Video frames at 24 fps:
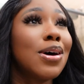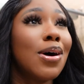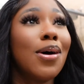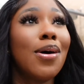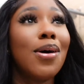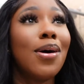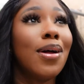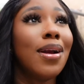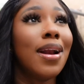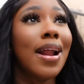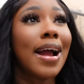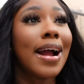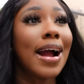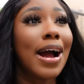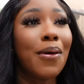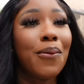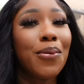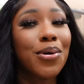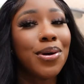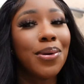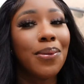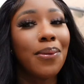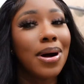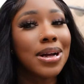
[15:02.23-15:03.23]
like, I
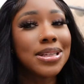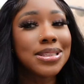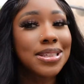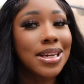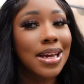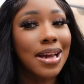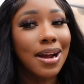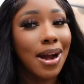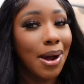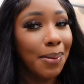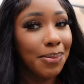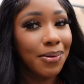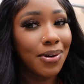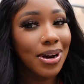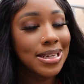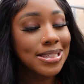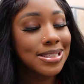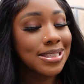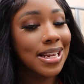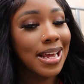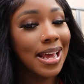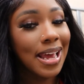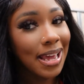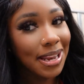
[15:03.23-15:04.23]
wouldn't want to get
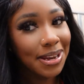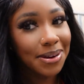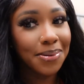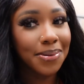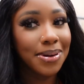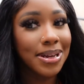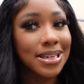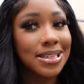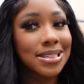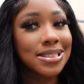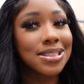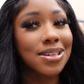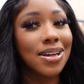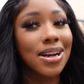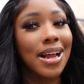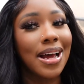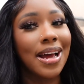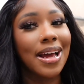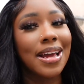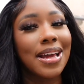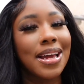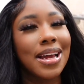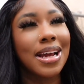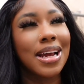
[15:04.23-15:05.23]
copyrighted anyways. So
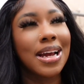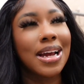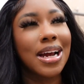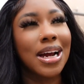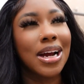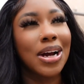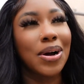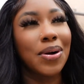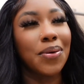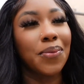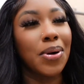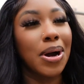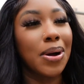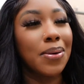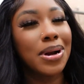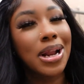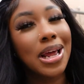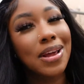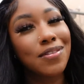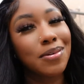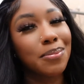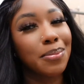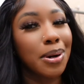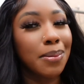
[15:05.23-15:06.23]
like, why would
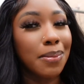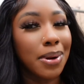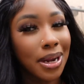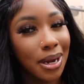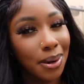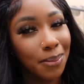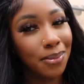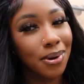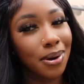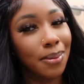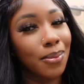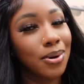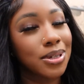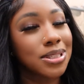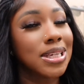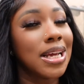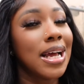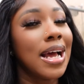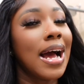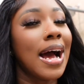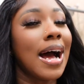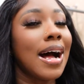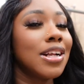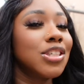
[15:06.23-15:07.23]
I even bring my camera? But
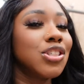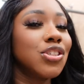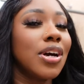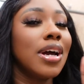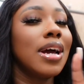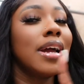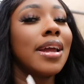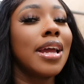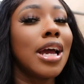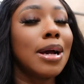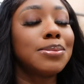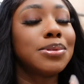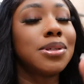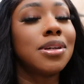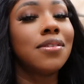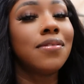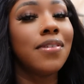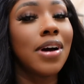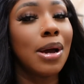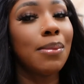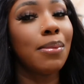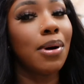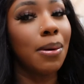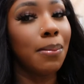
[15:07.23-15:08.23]
I'll try and capture the
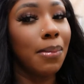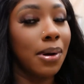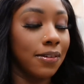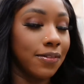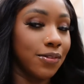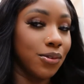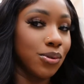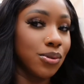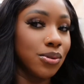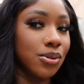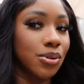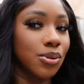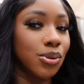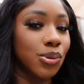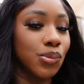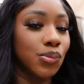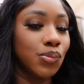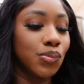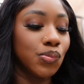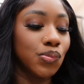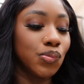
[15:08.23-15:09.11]
vibe on my phone though.